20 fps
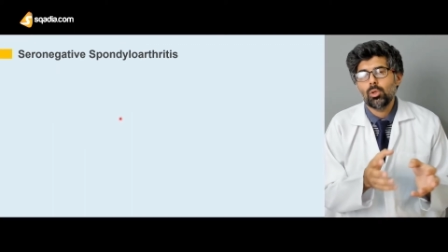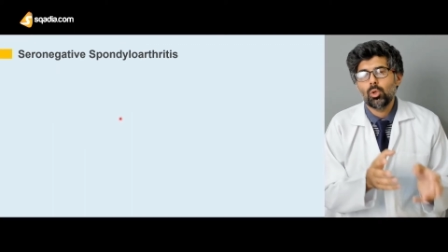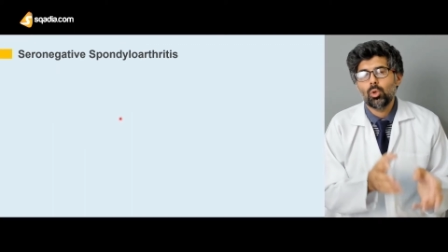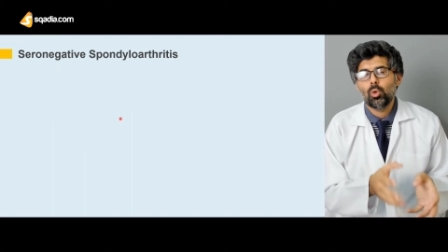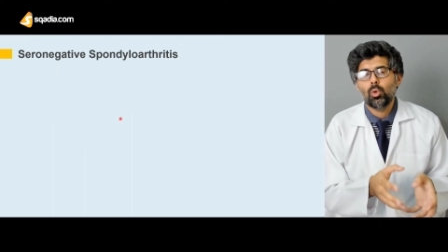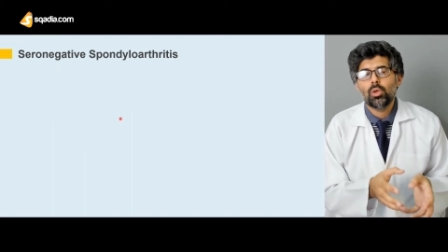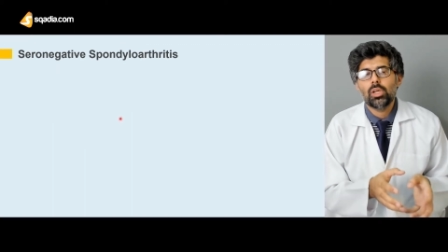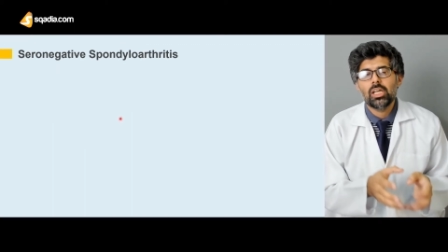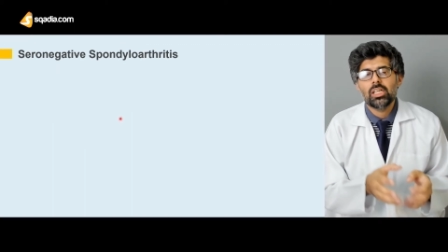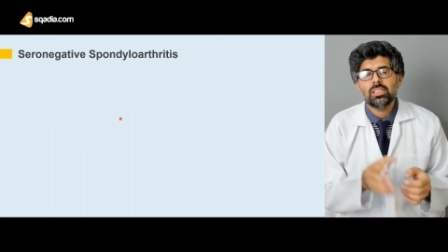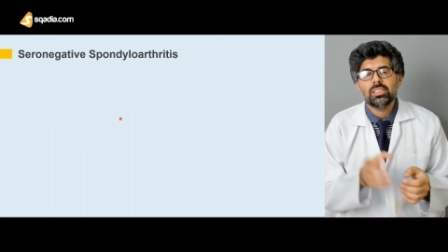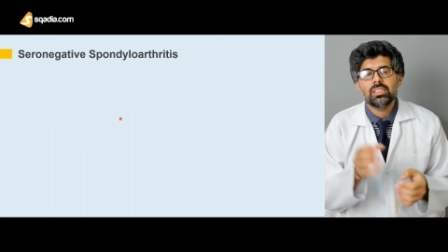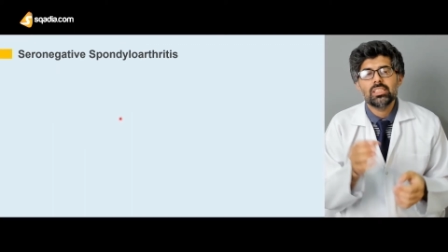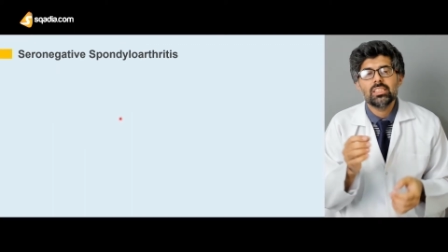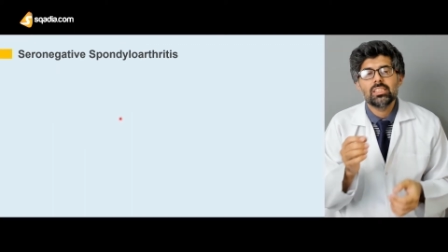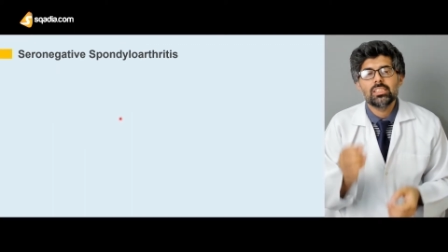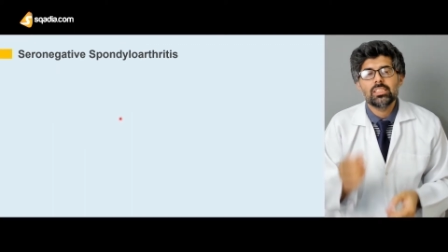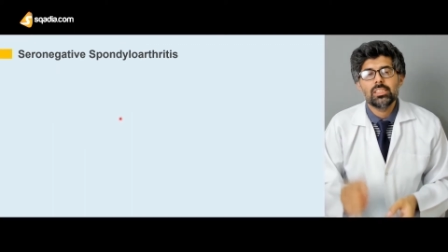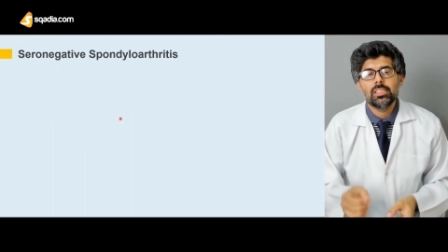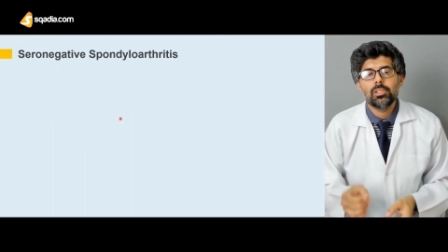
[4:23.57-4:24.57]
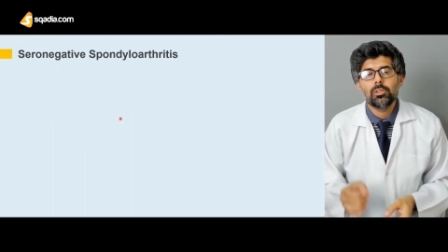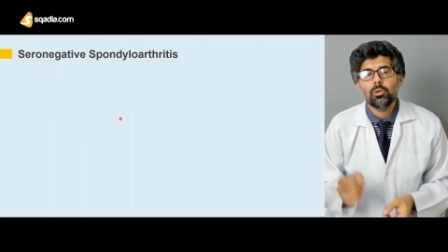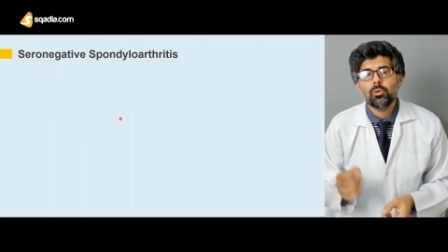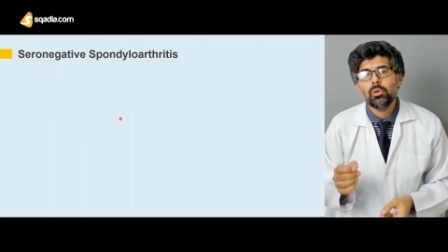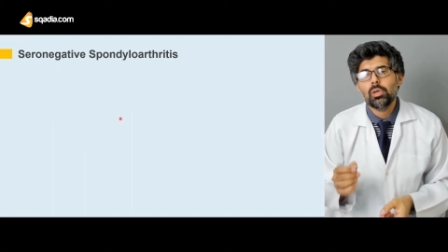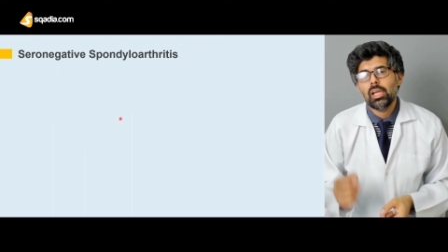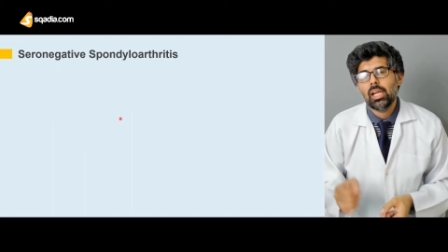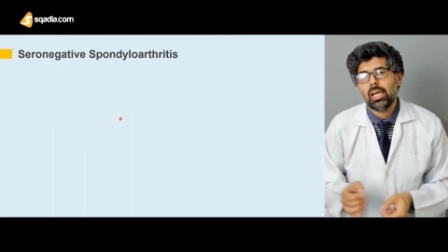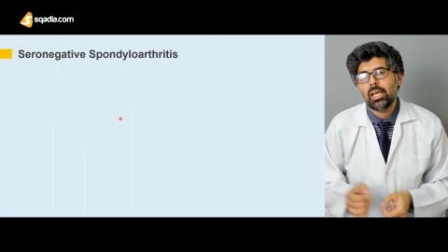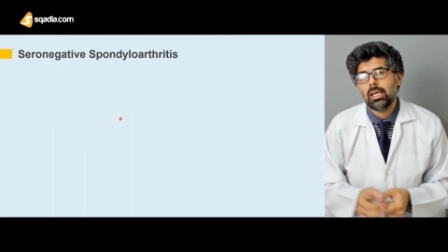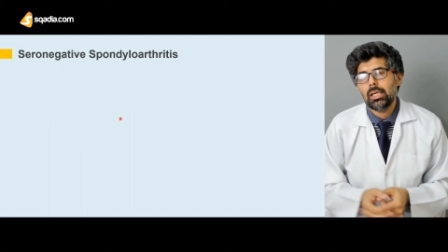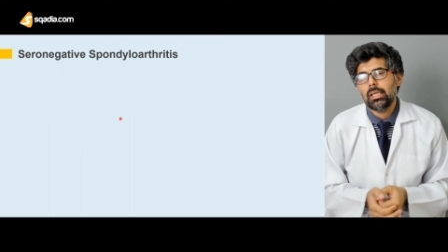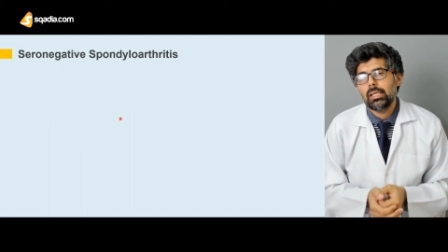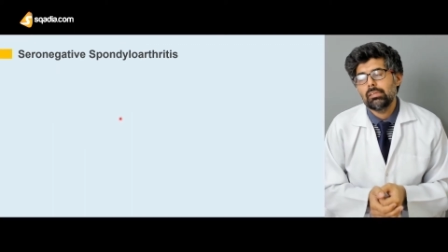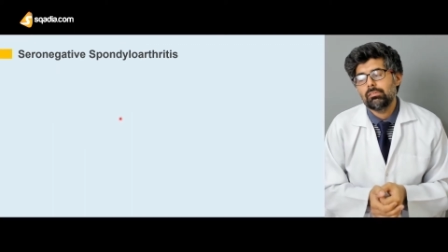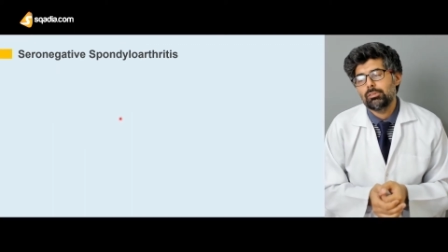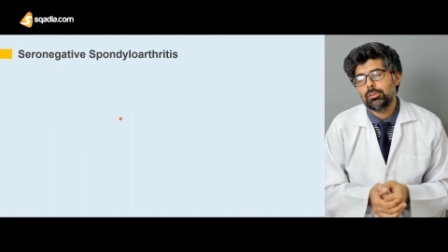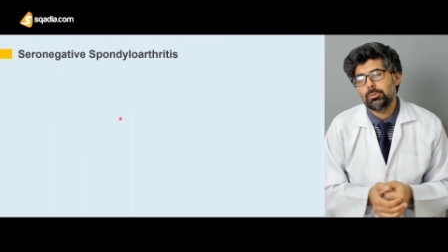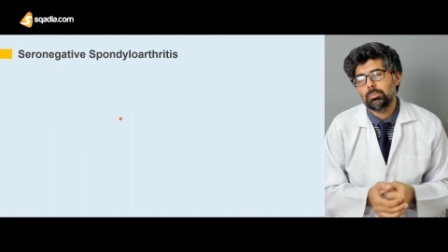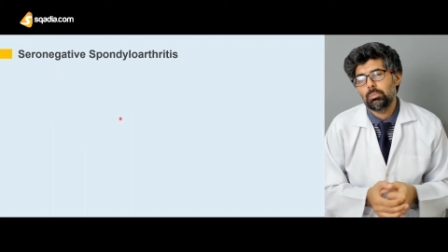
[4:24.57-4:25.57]
known as the
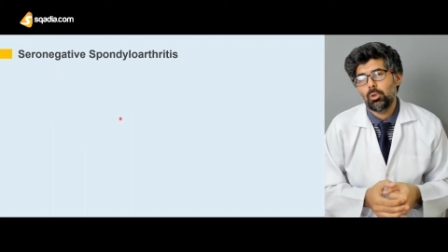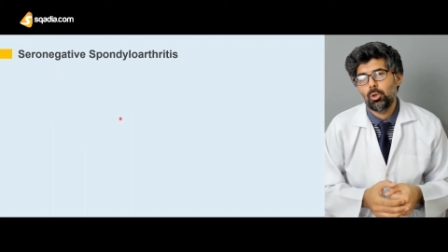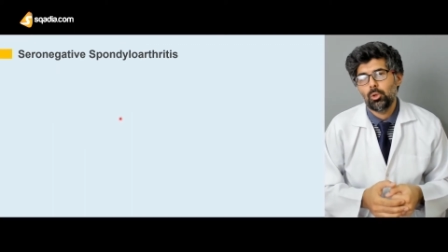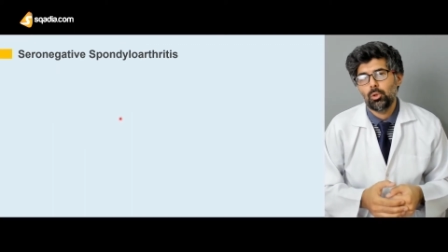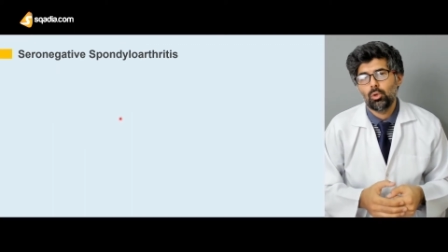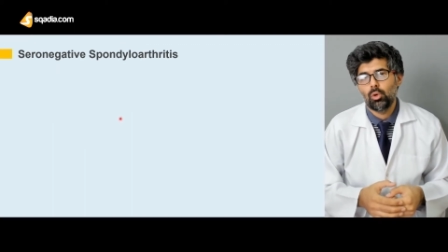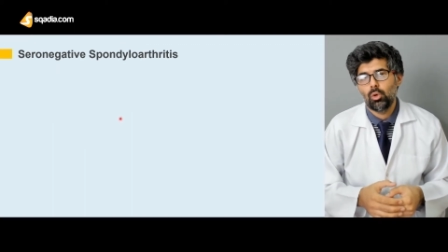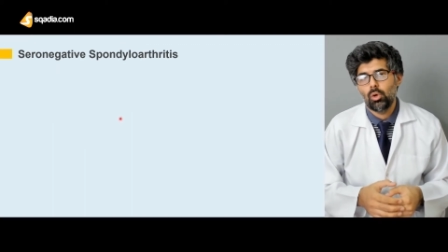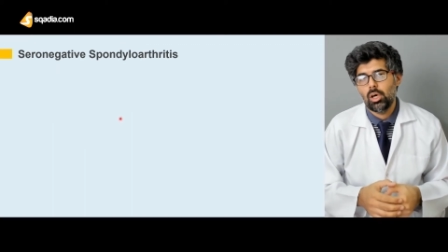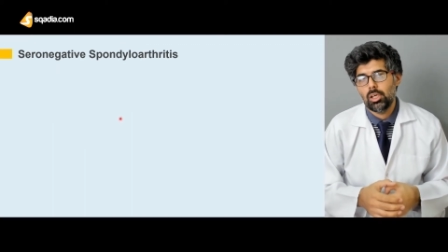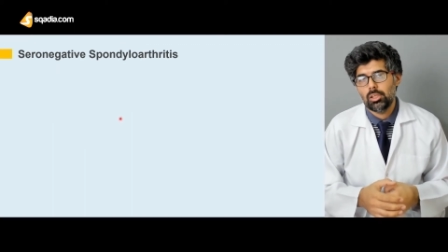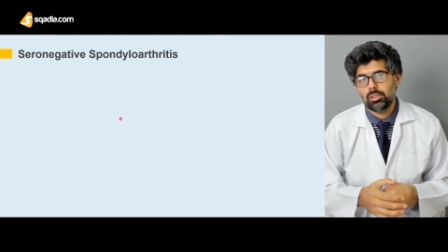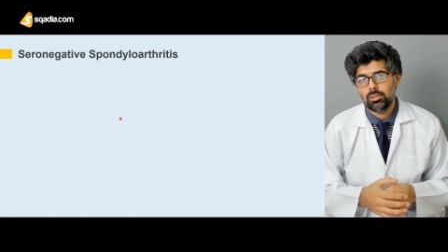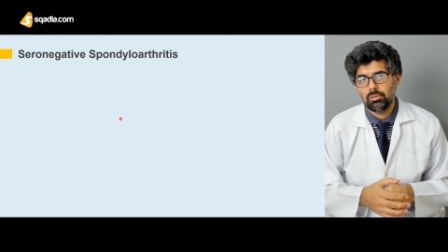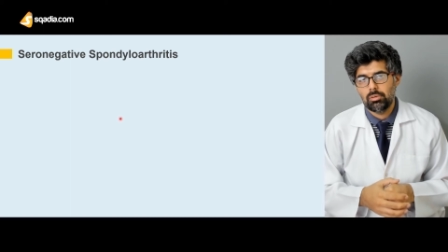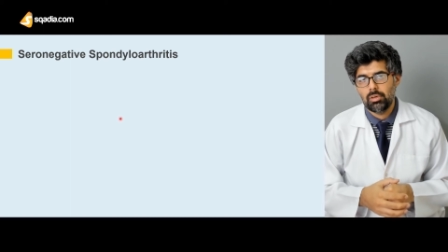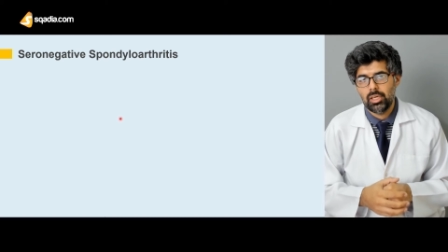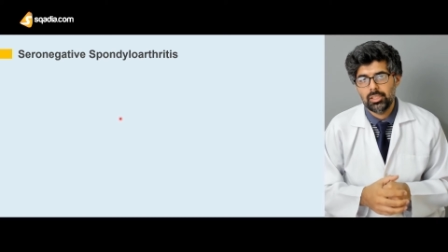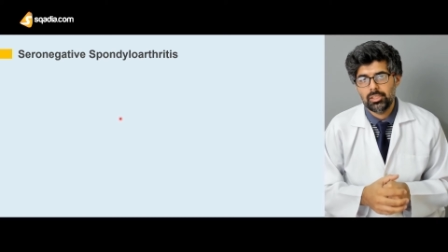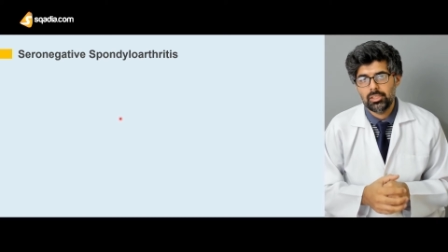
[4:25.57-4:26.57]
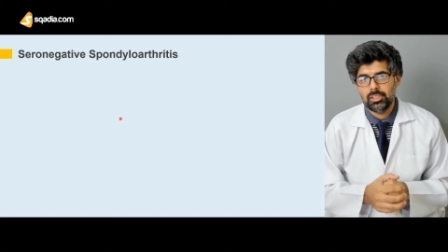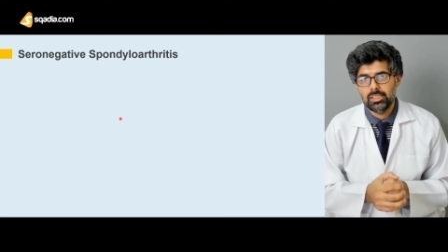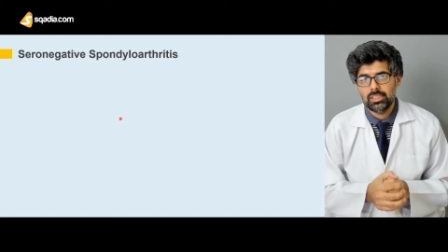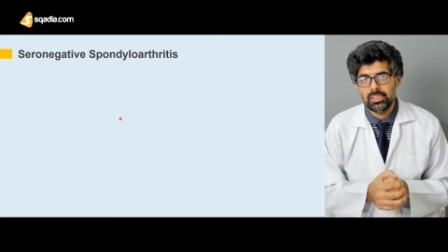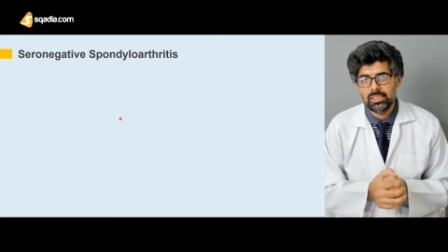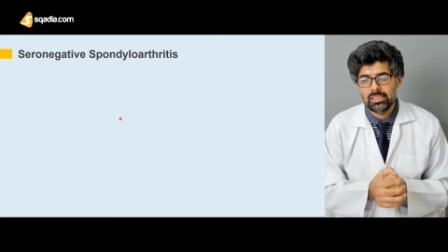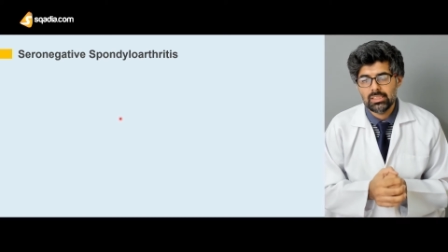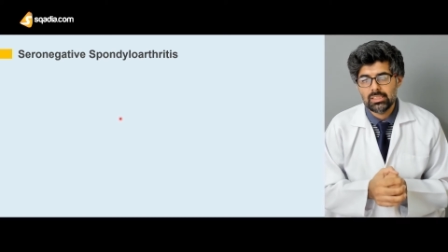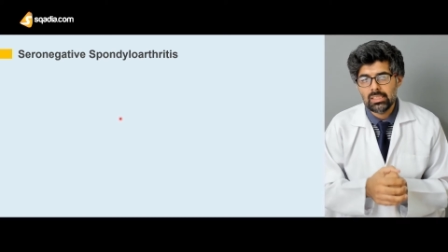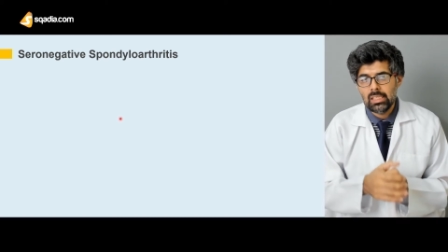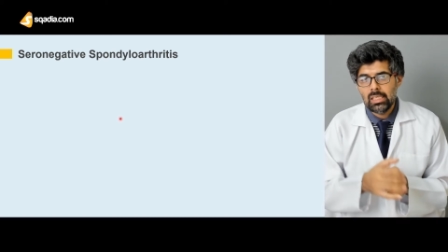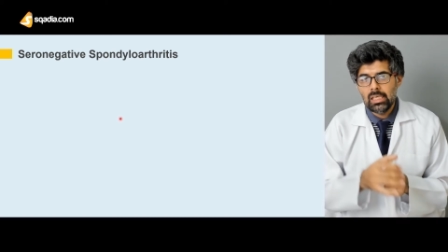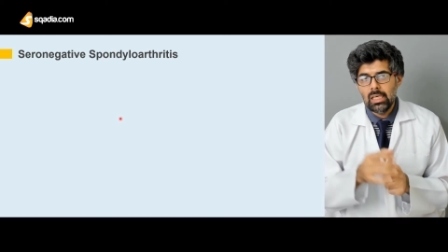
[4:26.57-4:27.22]
seronegative spondyloarthritis.